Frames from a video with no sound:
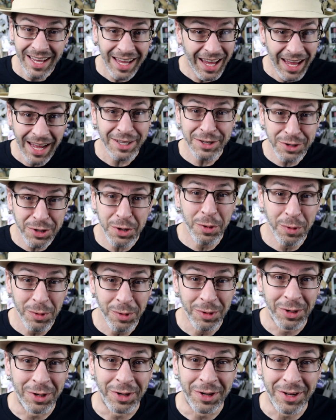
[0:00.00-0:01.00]
That's
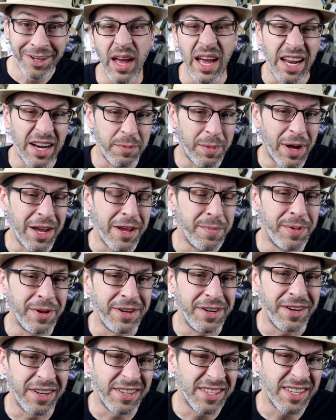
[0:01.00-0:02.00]
cool. And in my
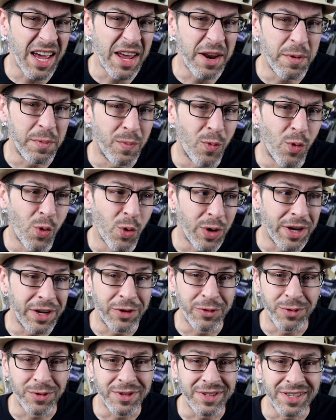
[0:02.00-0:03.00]
opinion, it's kind of more
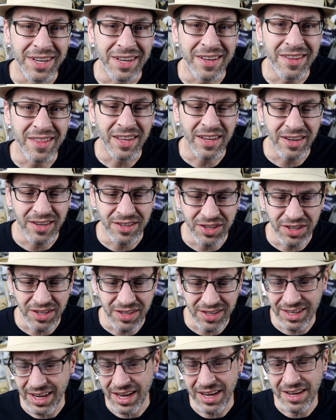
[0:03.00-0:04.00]
interesting than
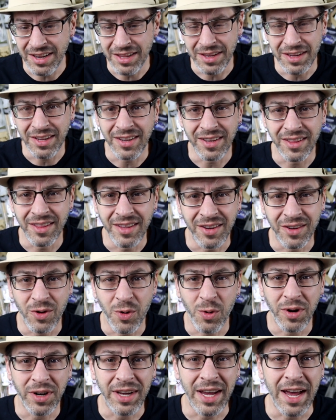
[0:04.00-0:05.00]
just taking the
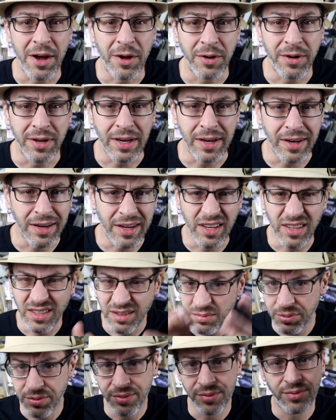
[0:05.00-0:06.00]
cork out and
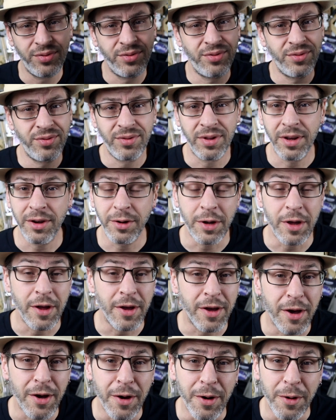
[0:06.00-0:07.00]
there
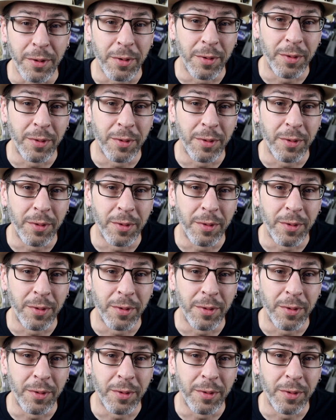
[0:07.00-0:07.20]
you go.